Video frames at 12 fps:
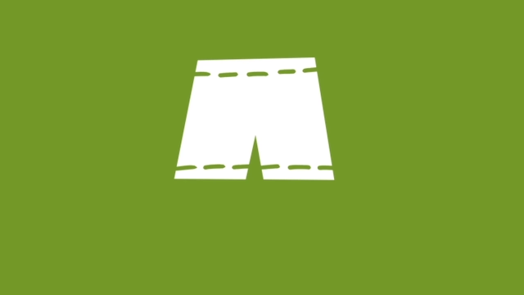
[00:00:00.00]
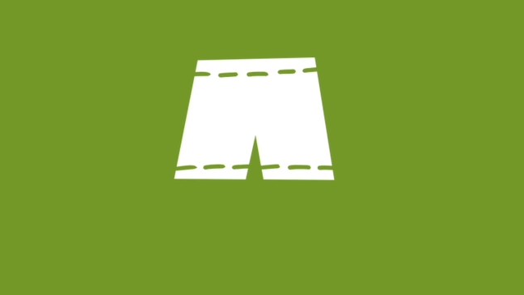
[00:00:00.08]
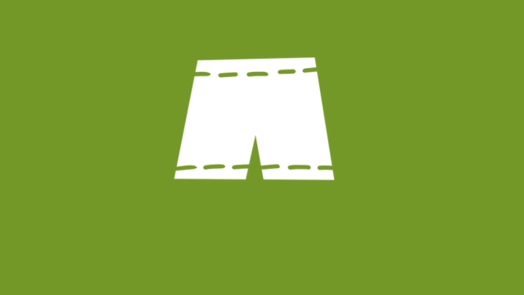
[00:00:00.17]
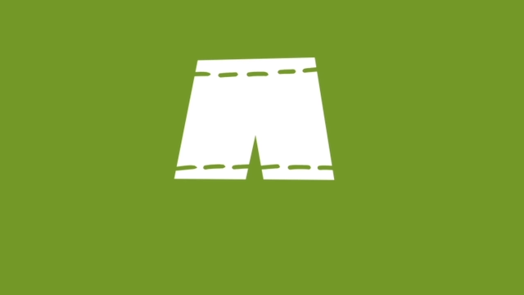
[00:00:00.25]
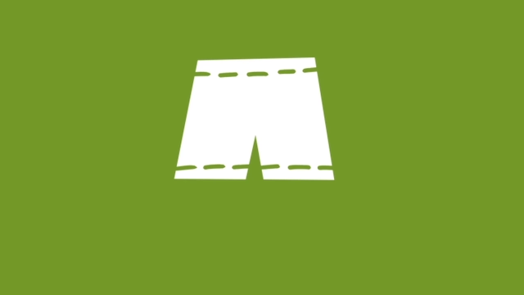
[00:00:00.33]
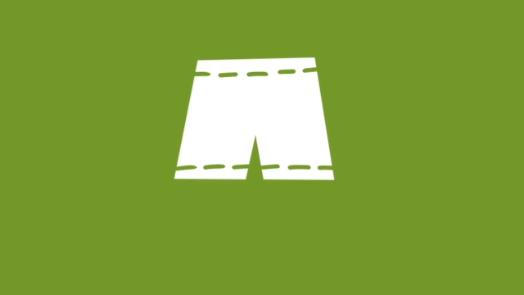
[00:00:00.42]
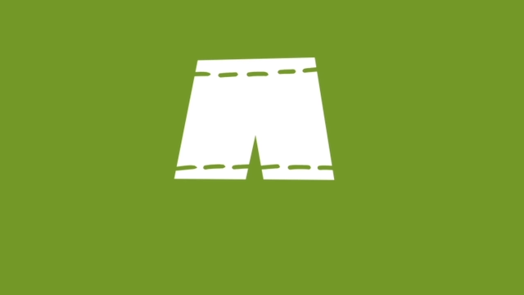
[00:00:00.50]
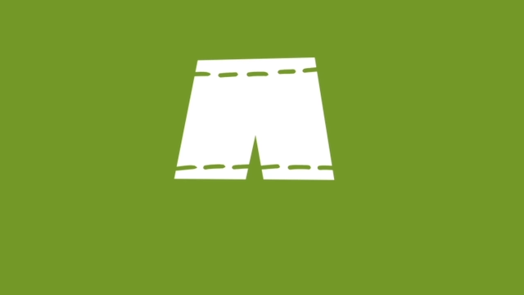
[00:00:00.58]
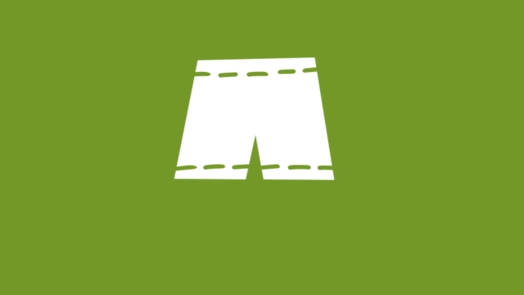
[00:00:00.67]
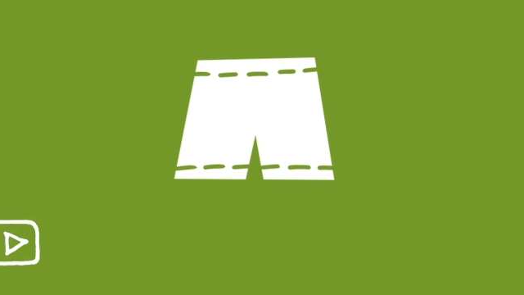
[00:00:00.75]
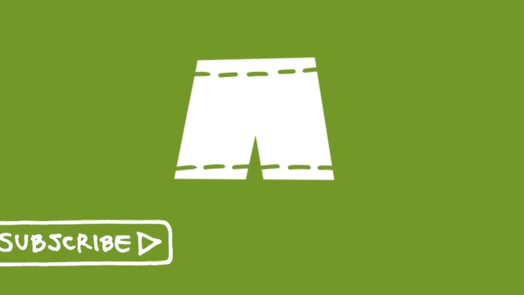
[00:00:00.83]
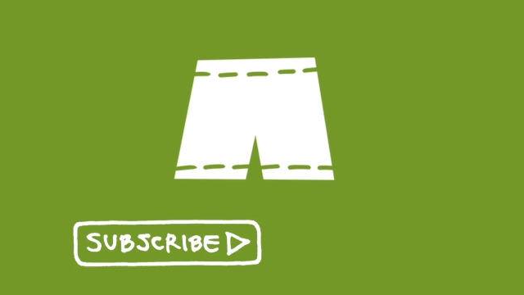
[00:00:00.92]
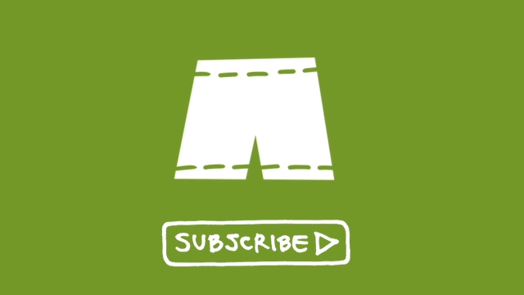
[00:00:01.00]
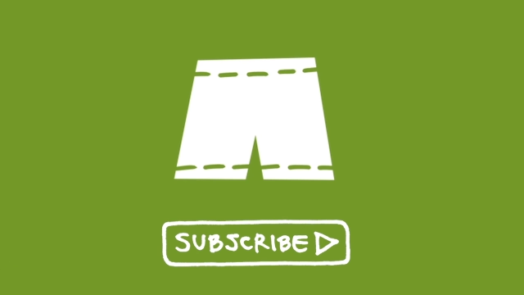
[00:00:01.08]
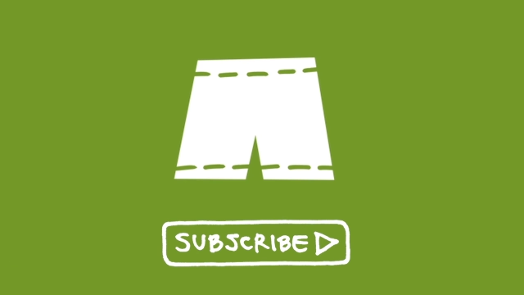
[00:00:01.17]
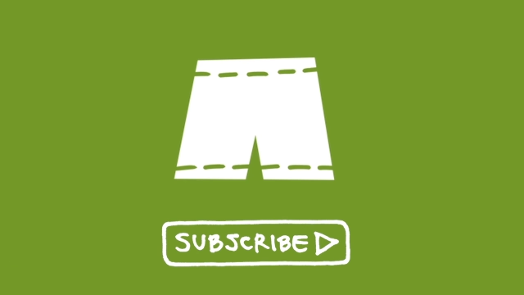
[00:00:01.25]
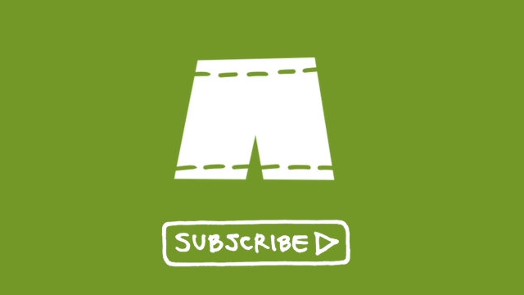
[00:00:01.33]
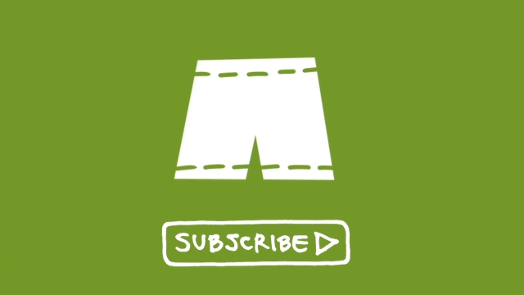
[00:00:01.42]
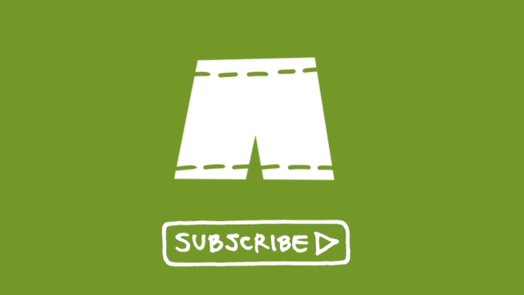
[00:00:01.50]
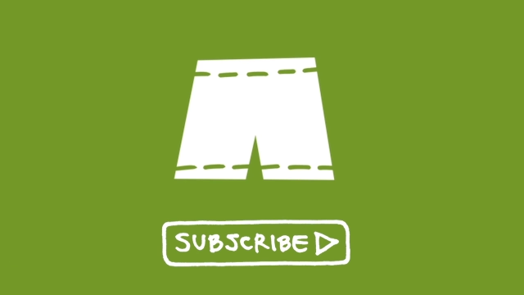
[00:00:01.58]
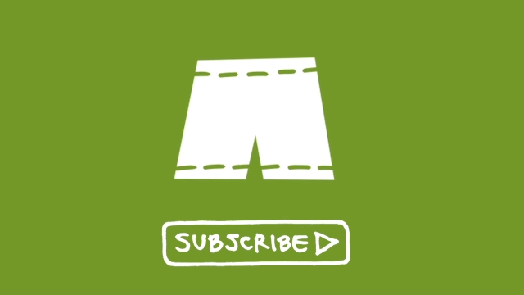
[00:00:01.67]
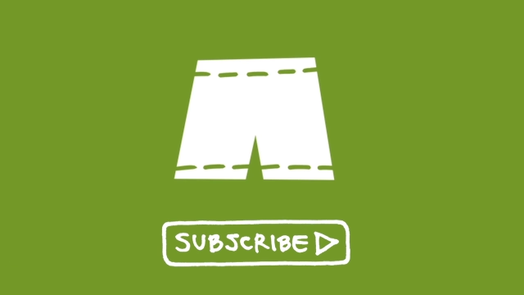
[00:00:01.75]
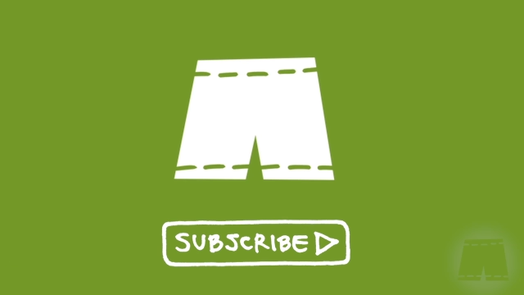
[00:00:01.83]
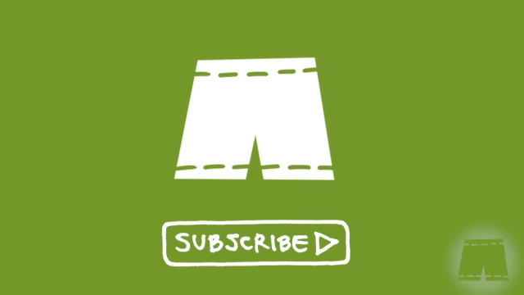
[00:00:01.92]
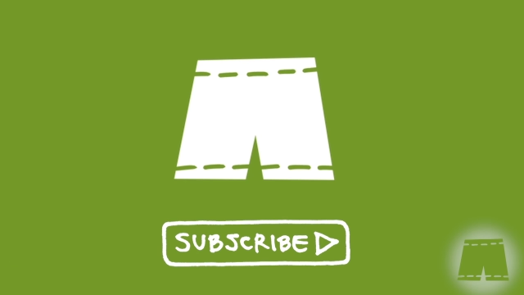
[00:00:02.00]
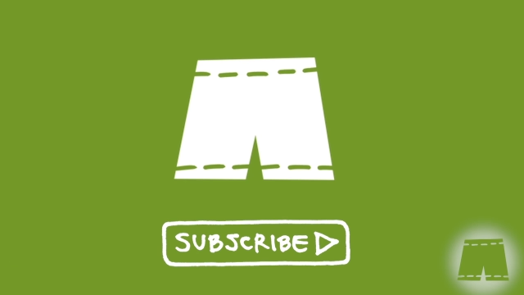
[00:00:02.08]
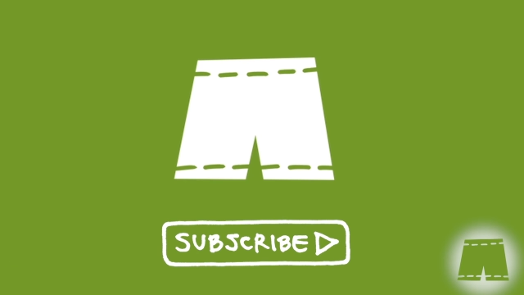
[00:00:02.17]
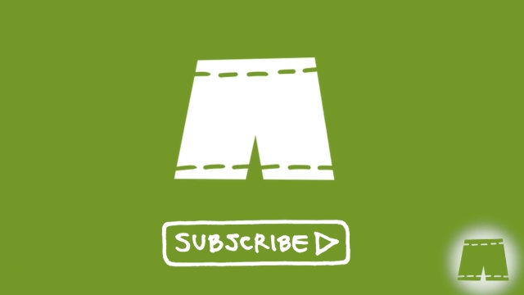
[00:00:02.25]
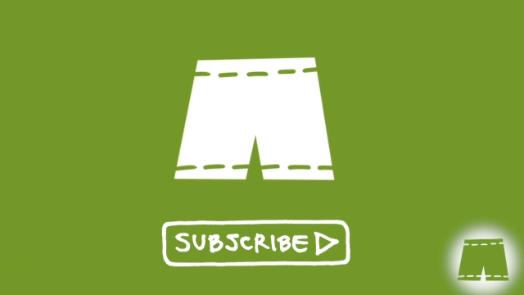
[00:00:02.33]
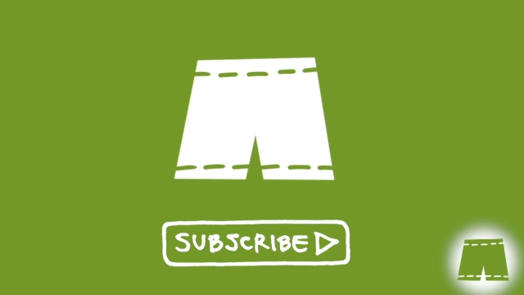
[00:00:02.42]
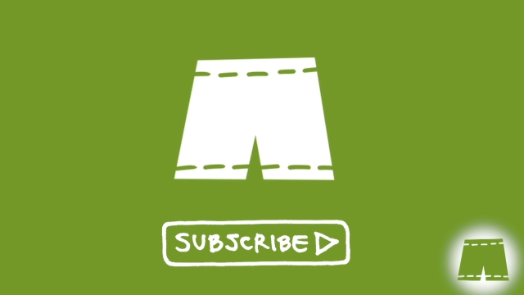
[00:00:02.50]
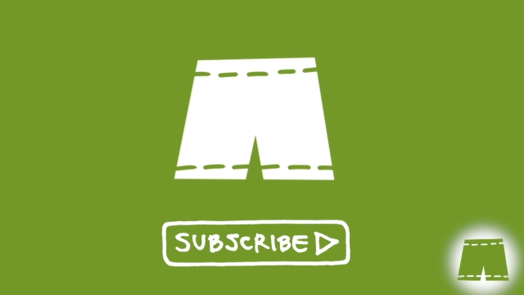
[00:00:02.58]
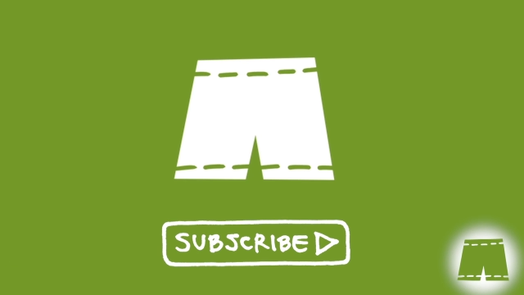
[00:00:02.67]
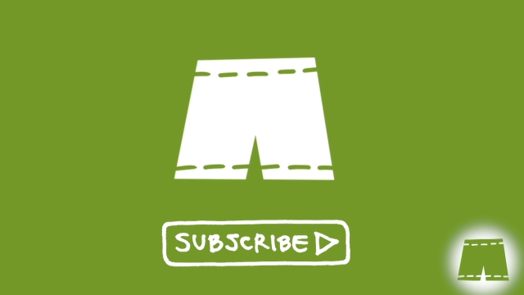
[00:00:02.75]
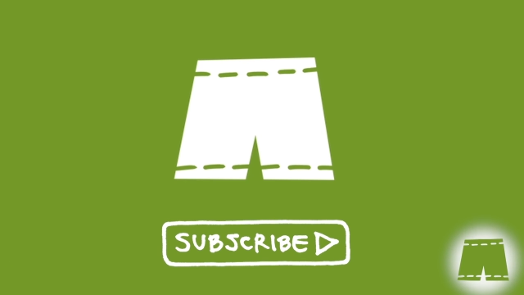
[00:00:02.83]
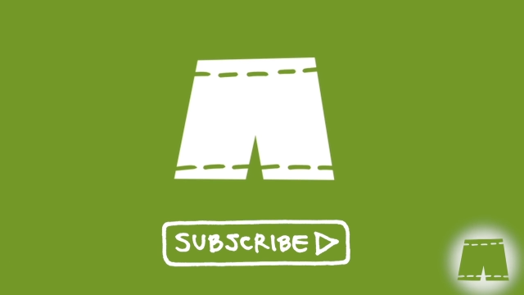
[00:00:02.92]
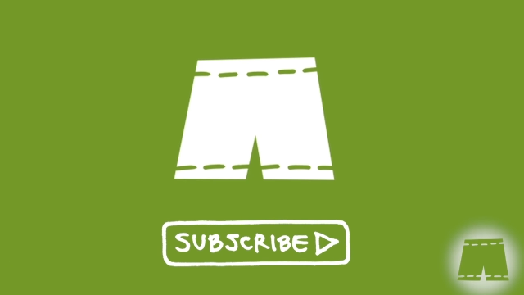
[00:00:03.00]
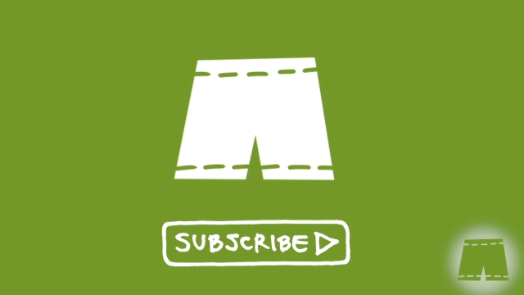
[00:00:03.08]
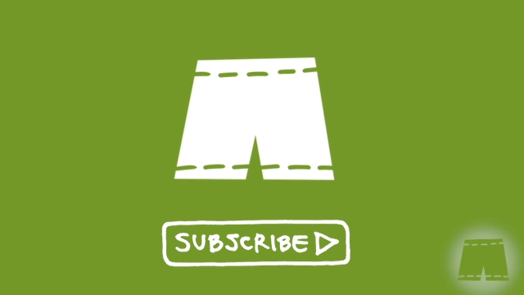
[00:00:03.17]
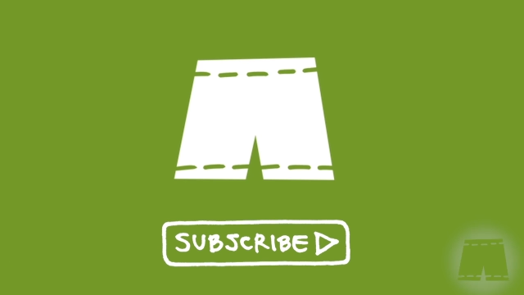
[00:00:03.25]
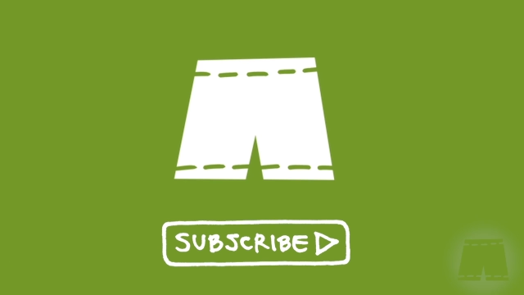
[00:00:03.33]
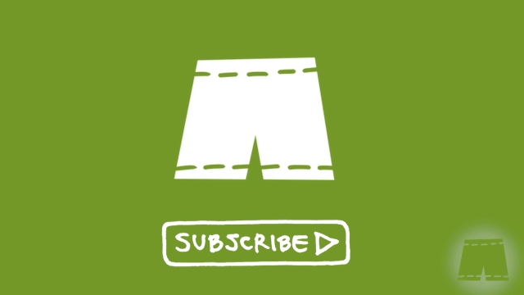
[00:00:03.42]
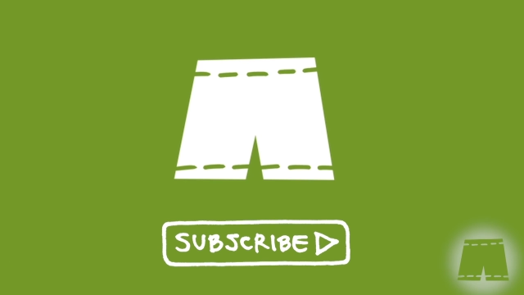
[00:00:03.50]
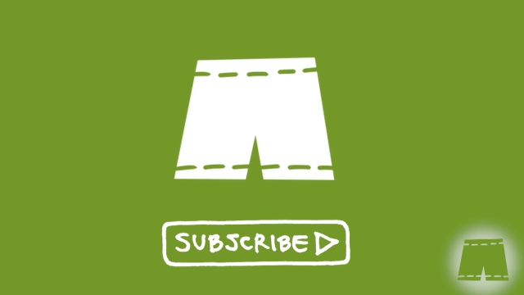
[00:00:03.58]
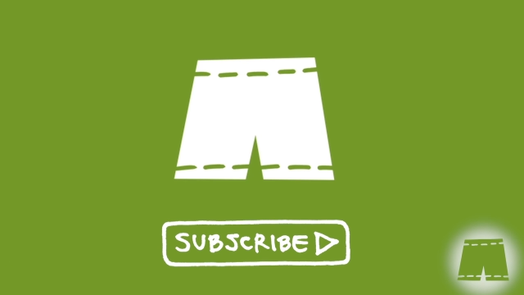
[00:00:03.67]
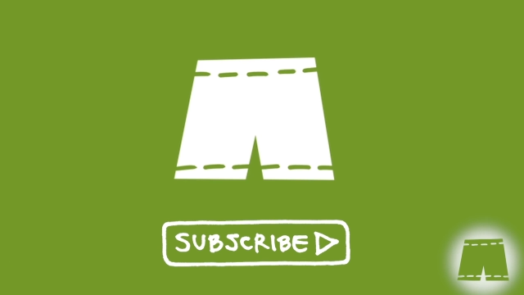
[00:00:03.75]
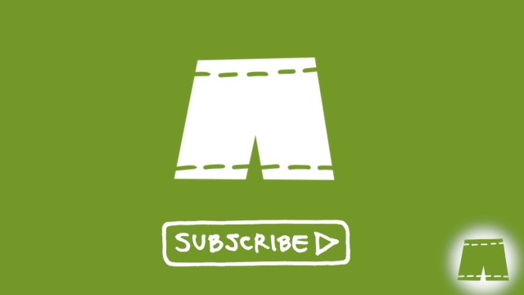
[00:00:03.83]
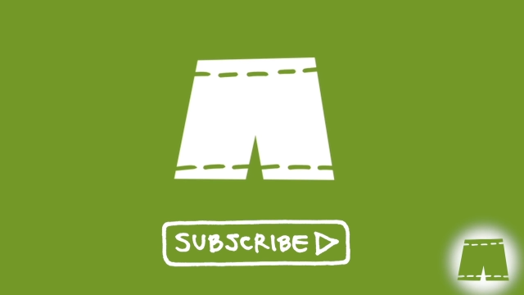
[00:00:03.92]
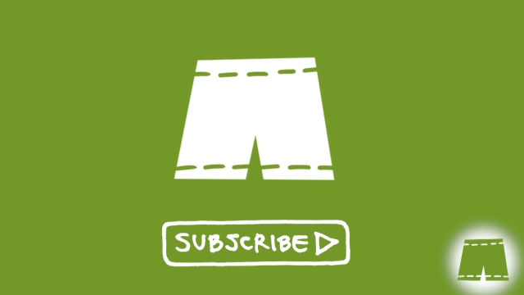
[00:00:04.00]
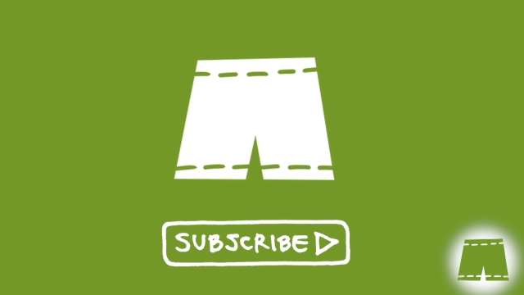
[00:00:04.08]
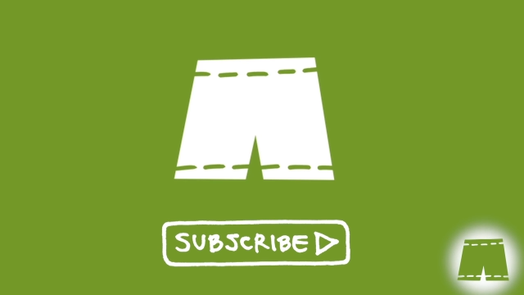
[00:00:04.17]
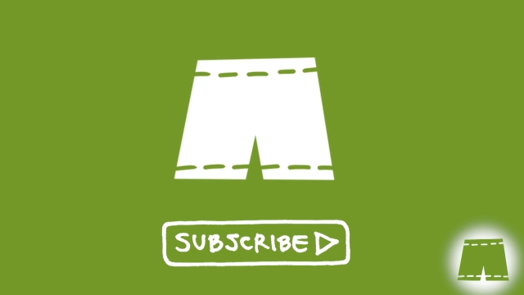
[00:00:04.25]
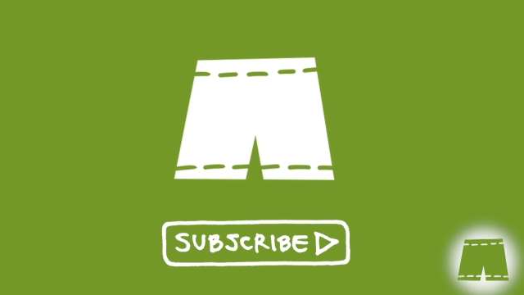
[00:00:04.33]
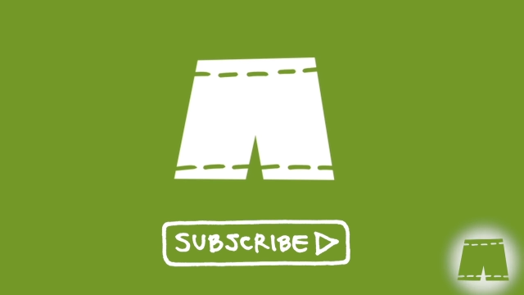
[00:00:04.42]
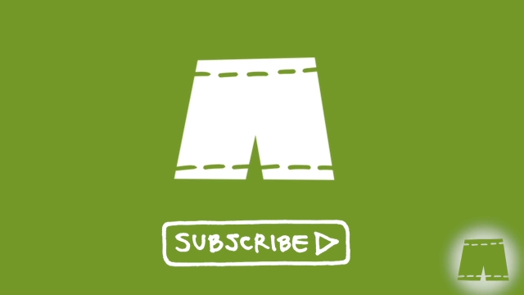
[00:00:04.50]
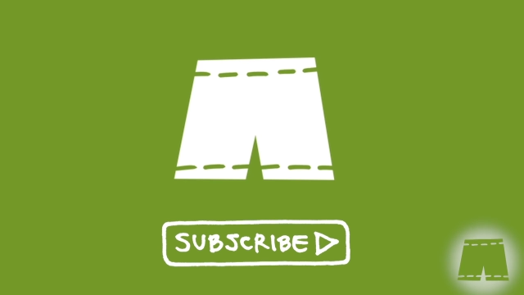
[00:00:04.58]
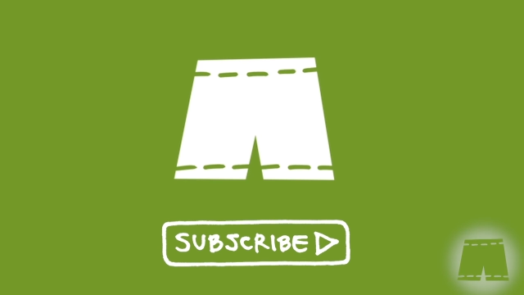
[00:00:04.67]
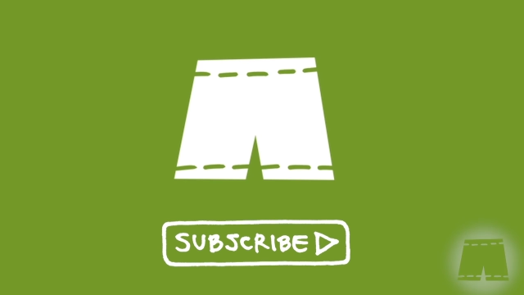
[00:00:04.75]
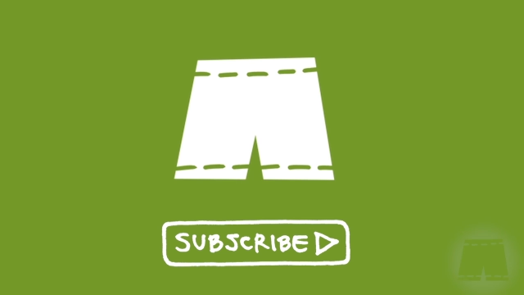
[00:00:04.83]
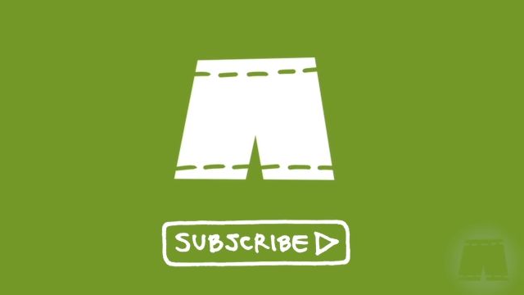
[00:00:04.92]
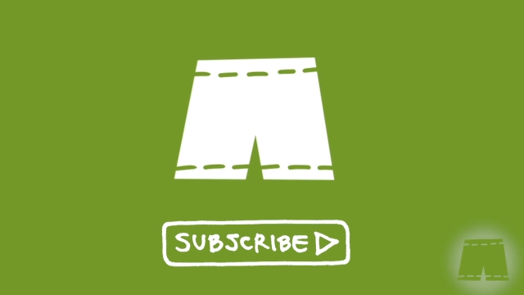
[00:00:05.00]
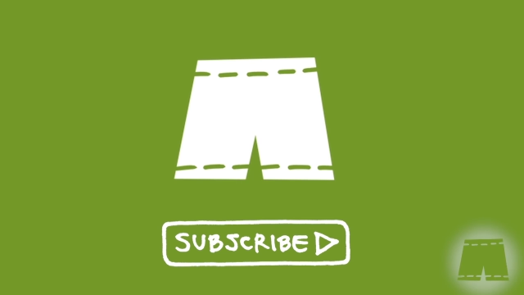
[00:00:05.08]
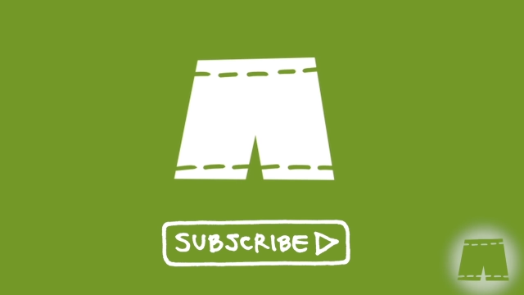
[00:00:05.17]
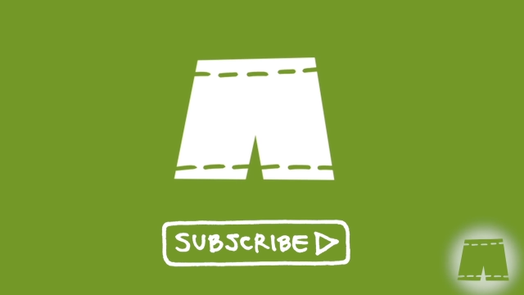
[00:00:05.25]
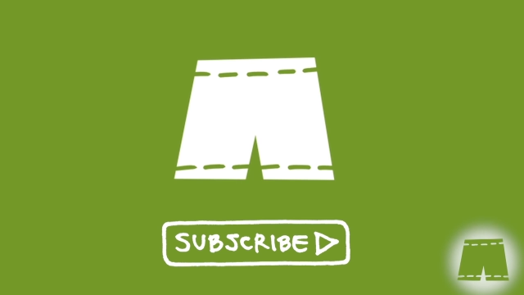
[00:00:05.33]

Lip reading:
Nobody's mouth can be seen.